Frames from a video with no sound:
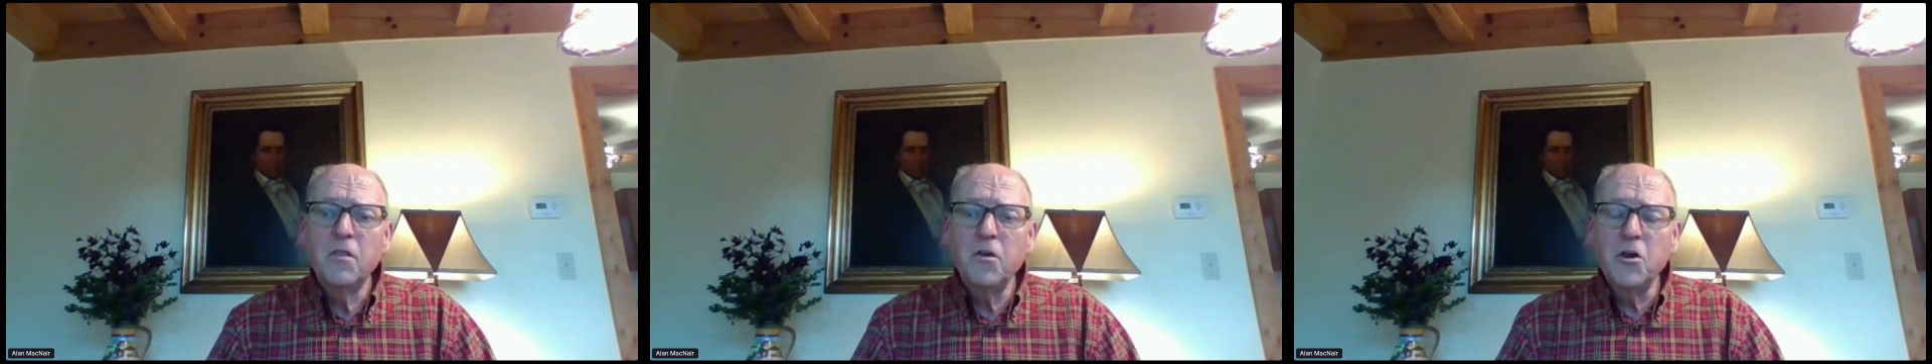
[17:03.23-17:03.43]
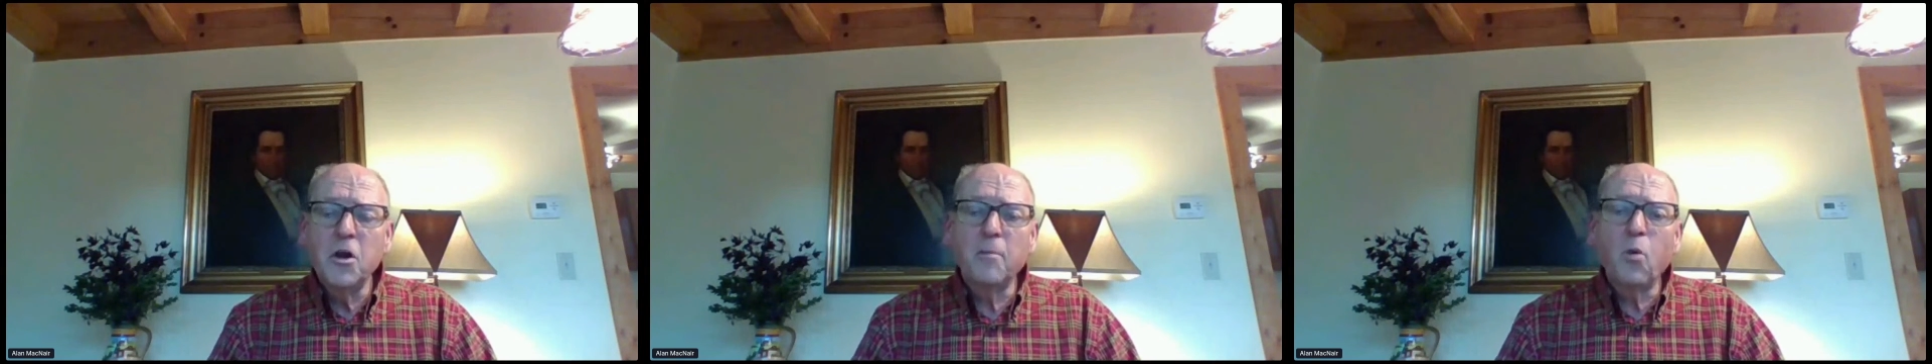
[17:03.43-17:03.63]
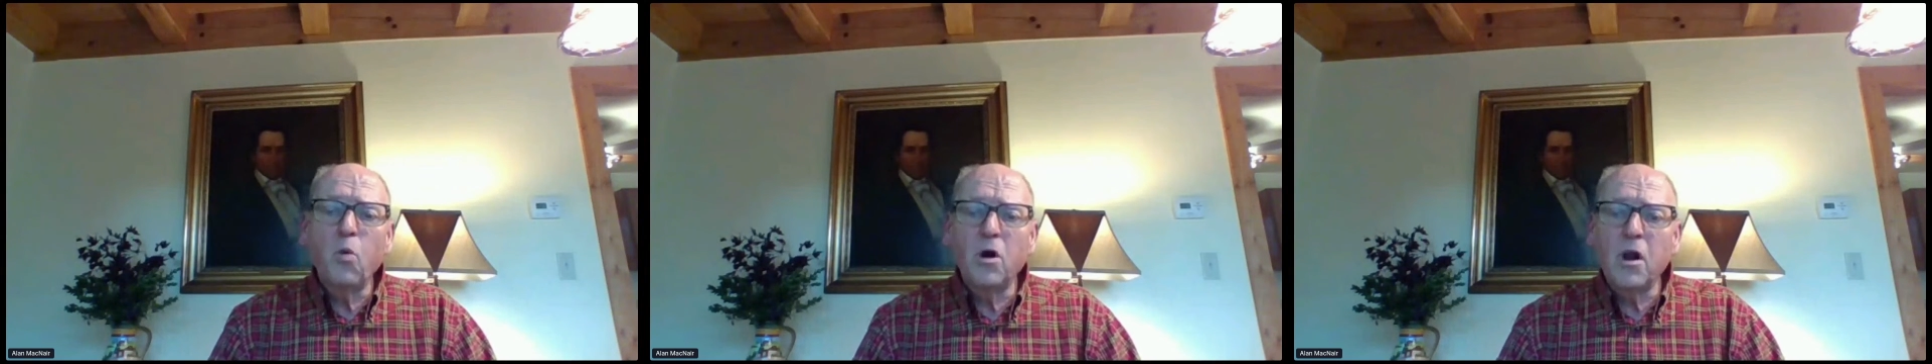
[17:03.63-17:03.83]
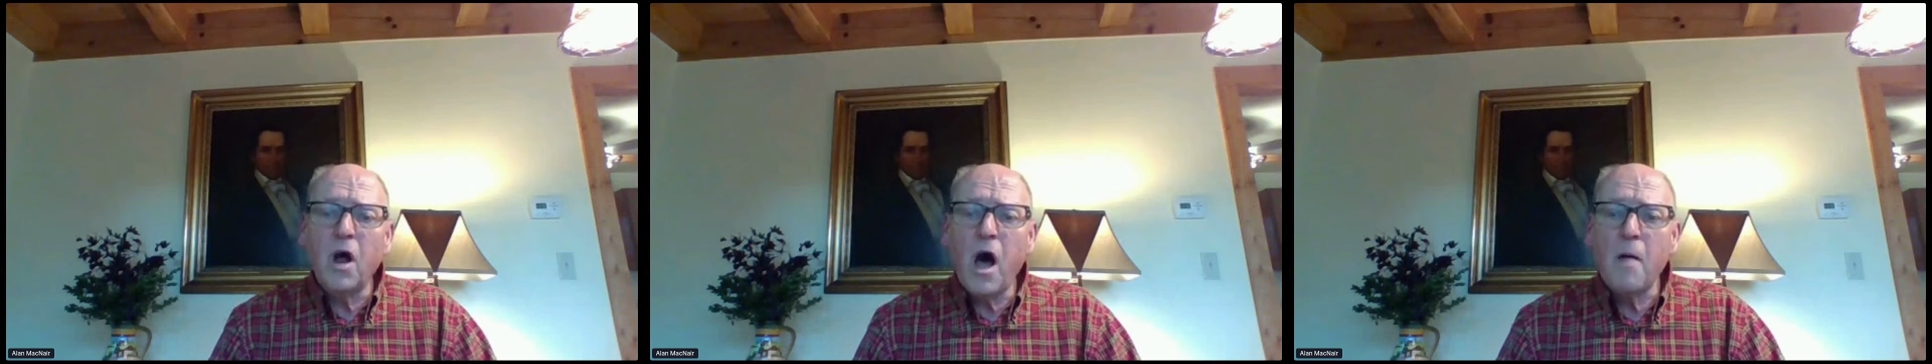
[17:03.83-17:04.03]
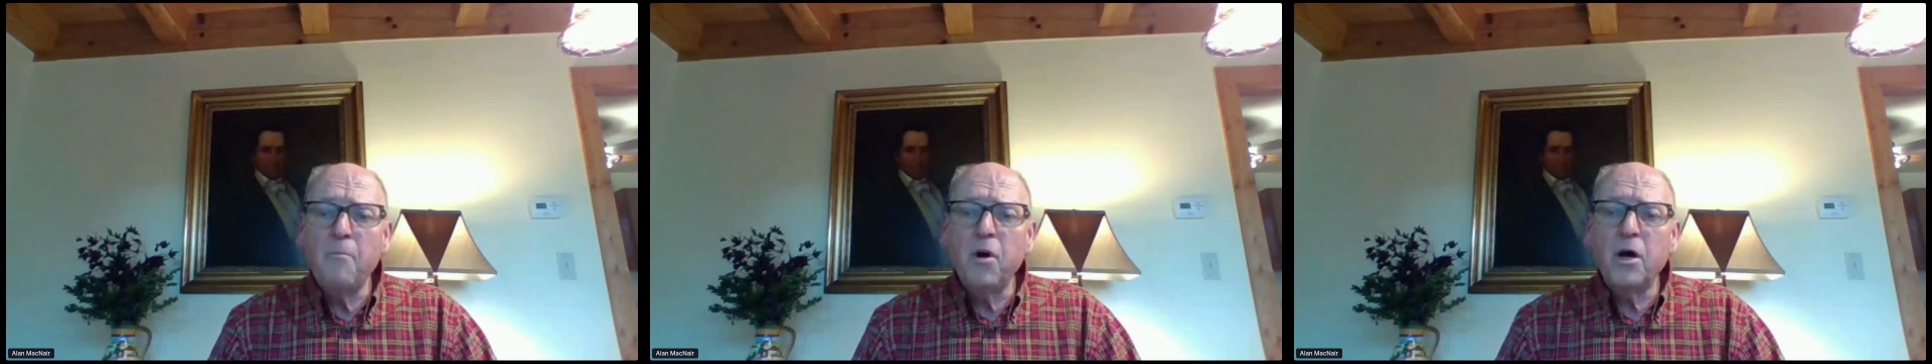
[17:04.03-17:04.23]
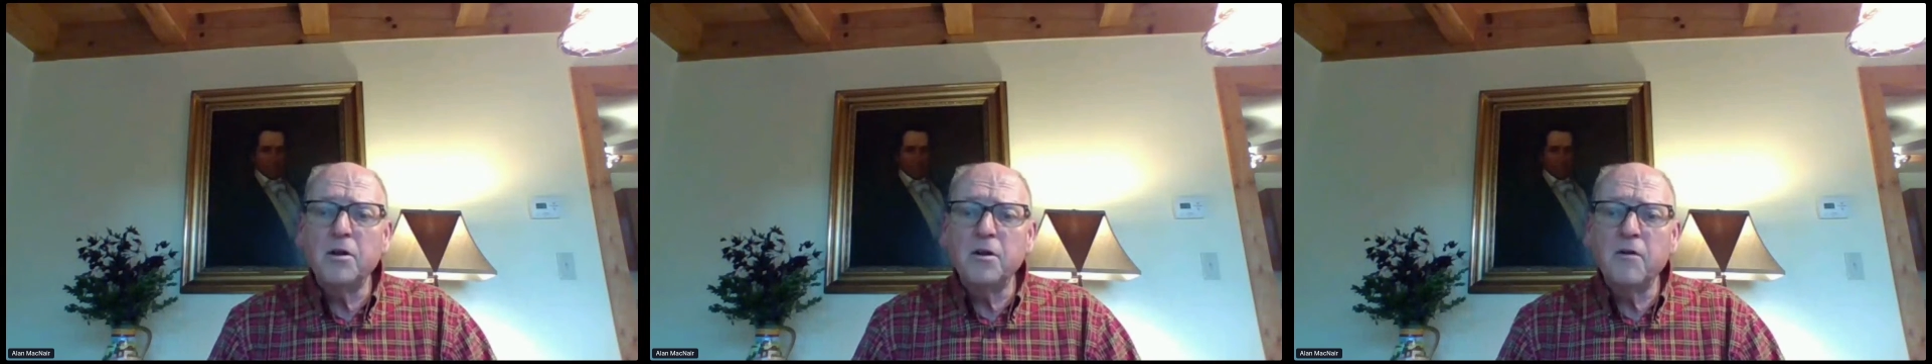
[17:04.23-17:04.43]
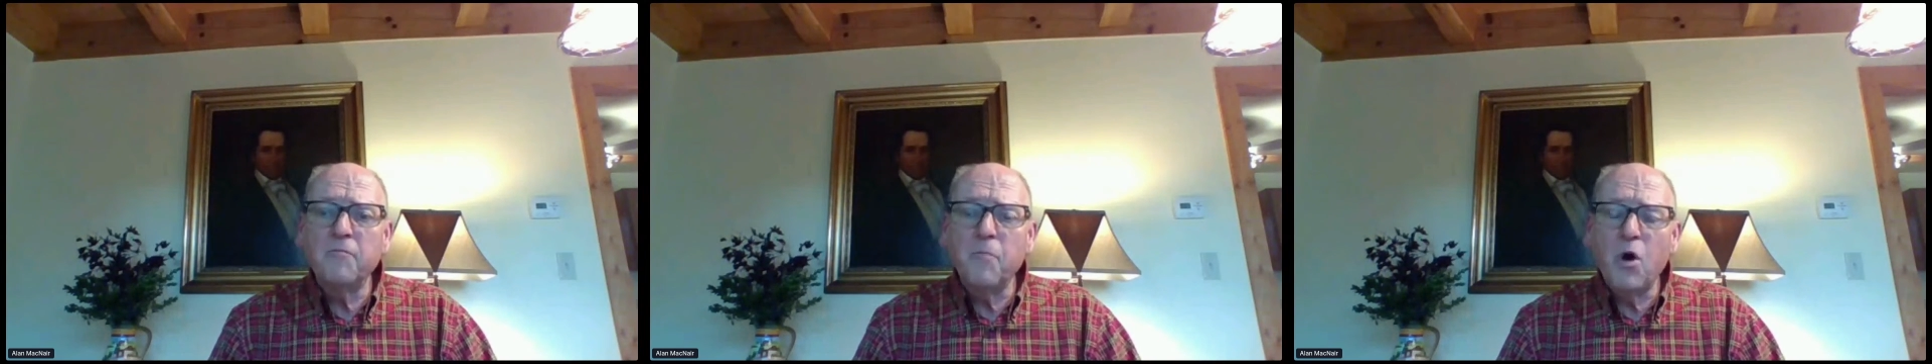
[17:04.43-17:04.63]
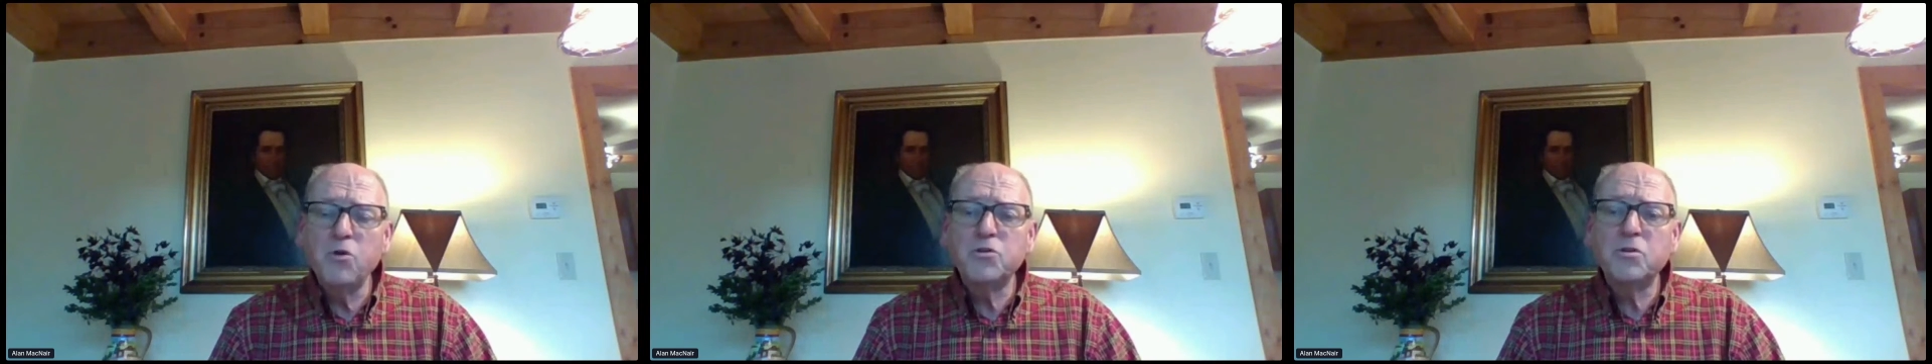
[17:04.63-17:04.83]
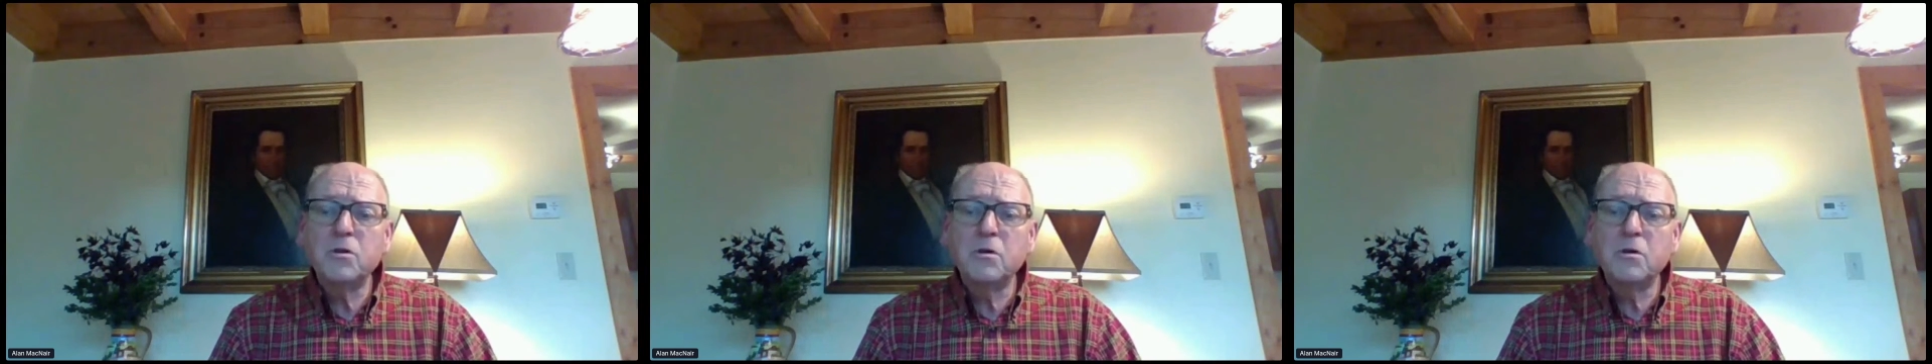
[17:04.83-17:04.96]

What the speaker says: the number one hot button of most